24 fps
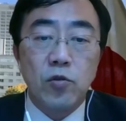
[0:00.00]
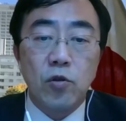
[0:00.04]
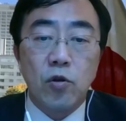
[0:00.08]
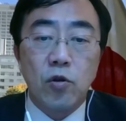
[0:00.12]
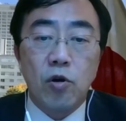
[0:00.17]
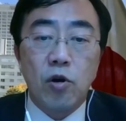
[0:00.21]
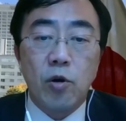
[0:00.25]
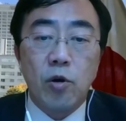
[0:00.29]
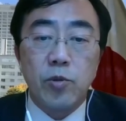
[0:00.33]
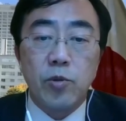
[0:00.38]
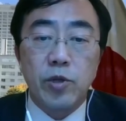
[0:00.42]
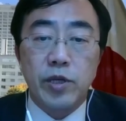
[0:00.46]

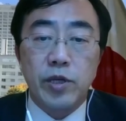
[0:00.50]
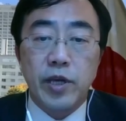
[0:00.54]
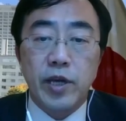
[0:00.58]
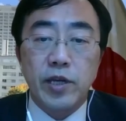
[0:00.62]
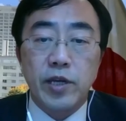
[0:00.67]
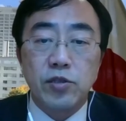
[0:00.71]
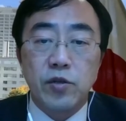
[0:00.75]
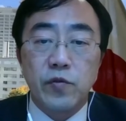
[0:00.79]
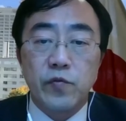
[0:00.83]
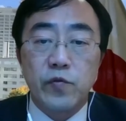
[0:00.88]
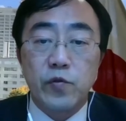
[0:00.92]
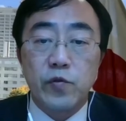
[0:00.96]
law obligation
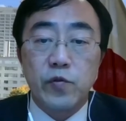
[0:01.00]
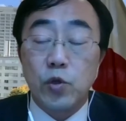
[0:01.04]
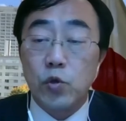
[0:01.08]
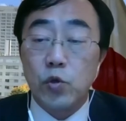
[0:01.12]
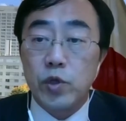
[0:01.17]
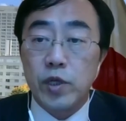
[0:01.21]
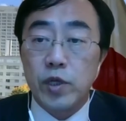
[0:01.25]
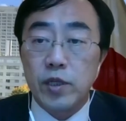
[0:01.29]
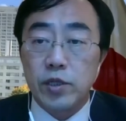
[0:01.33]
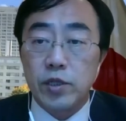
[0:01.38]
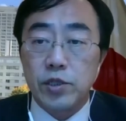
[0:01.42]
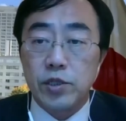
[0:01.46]
of due
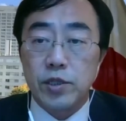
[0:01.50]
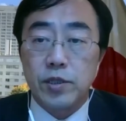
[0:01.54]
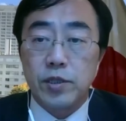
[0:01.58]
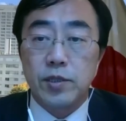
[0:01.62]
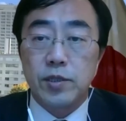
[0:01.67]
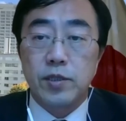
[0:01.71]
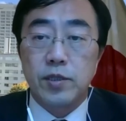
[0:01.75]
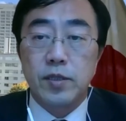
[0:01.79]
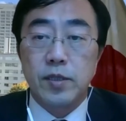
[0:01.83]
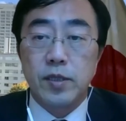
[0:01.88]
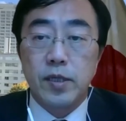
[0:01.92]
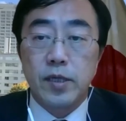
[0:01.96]

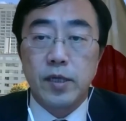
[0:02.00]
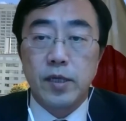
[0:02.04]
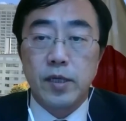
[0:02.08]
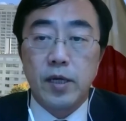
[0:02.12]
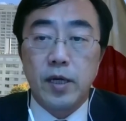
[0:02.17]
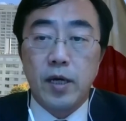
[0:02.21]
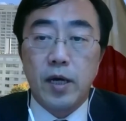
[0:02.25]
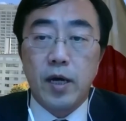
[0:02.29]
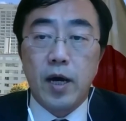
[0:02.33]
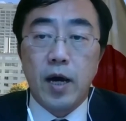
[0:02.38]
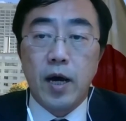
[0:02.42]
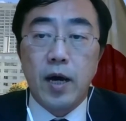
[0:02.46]
diligence
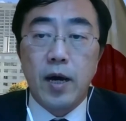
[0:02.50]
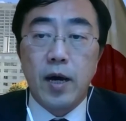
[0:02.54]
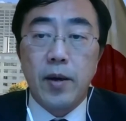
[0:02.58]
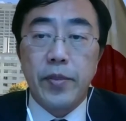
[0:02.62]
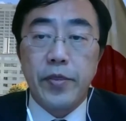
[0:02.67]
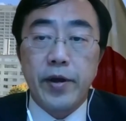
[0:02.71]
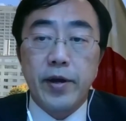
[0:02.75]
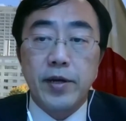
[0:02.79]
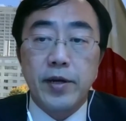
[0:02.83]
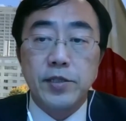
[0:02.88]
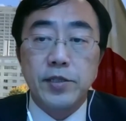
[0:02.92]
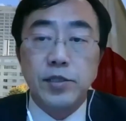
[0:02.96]

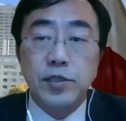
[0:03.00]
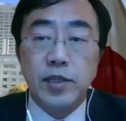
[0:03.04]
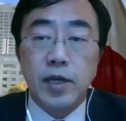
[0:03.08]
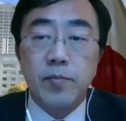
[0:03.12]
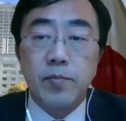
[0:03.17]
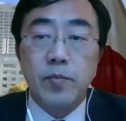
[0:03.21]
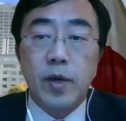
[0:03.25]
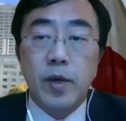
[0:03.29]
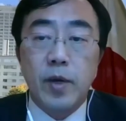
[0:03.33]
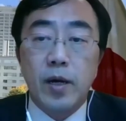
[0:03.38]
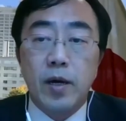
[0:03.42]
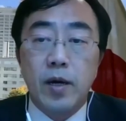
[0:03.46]
There are
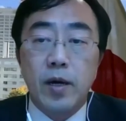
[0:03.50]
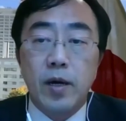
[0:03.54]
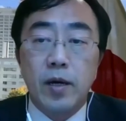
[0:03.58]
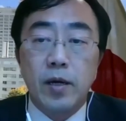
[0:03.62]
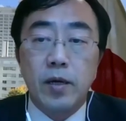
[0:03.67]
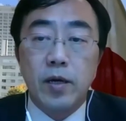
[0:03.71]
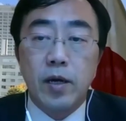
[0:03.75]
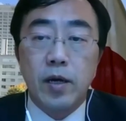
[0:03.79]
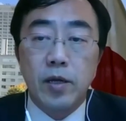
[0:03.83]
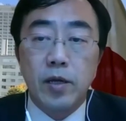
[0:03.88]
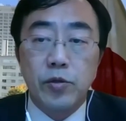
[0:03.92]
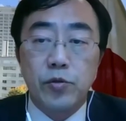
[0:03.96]
some
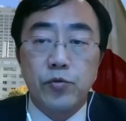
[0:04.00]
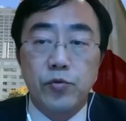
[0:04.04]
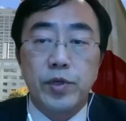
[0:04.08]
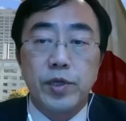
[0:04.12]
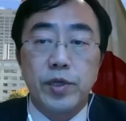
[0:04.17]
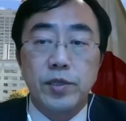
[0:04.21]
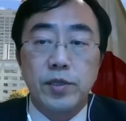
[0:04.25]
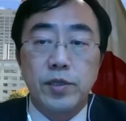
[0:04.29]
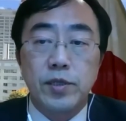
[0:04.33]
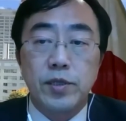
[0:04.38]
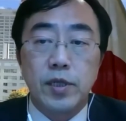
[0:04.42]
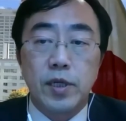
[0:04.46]

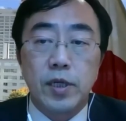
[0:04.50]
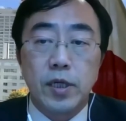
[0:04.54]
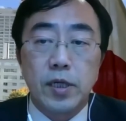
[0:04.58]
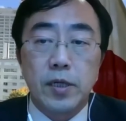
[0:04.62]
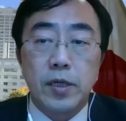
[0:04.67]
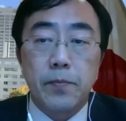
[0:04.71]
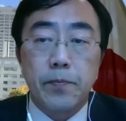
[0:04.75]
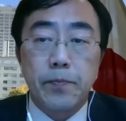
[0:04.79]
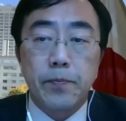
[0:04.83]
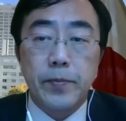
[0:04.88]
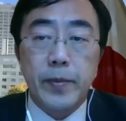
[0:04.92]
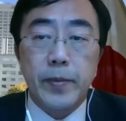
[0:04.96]
countries,
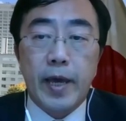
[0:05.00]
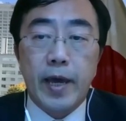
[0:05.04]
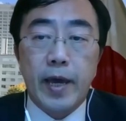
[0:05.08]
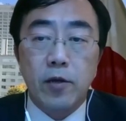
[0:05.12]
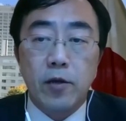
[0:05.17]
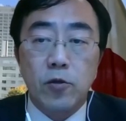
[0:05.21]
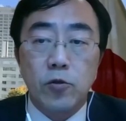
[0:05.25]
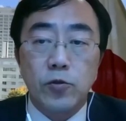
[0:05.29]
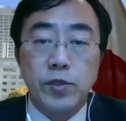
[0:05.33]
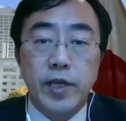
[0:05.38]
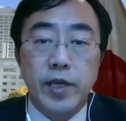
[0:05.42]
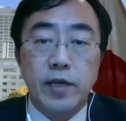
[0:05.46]

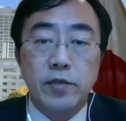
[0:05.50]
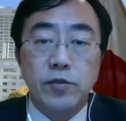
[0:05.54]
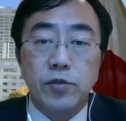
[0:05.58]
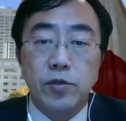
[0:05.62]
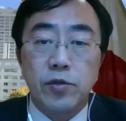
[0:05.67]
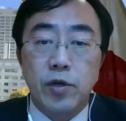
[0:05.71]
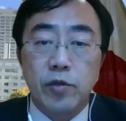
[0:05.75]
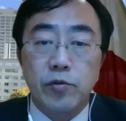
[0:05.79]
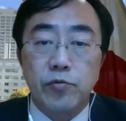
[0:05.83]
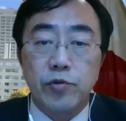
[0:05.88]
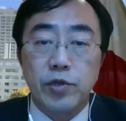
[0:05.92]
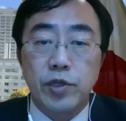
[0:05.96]
Anglo-Saxon
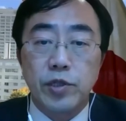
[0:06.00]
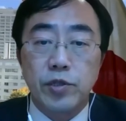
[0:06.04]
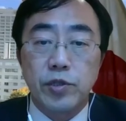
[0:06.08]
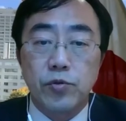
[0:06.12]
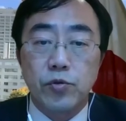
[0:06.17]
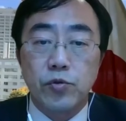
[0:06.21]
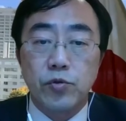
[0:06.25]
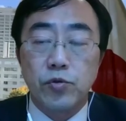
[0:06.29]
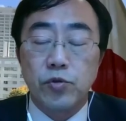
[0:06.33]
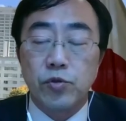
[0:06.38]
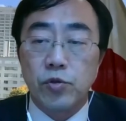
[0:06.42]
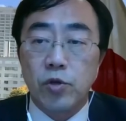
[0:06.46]
countries, who
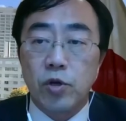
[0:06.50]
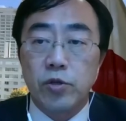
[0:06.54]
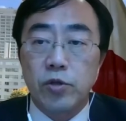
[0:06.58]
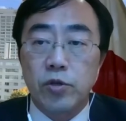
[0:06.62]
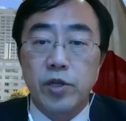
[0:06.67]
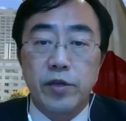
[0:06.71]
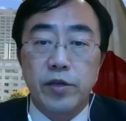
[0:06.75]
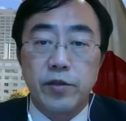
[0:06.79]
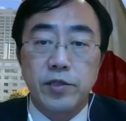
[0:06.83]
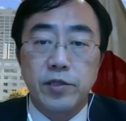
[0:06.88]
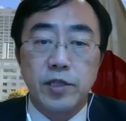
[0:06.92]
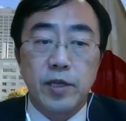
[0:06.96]
do not take
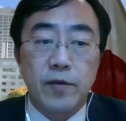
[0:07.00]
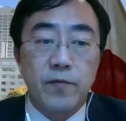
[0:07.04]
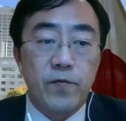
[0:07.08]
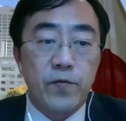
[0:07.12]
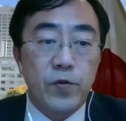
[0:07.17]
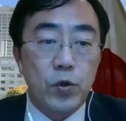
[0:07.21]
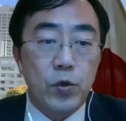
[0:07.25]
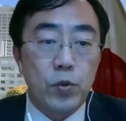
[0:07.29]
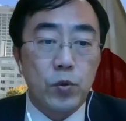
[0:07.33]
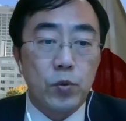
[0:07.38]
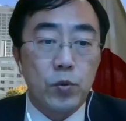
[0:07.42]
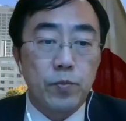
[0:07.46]
the same
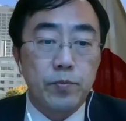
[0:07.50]
view.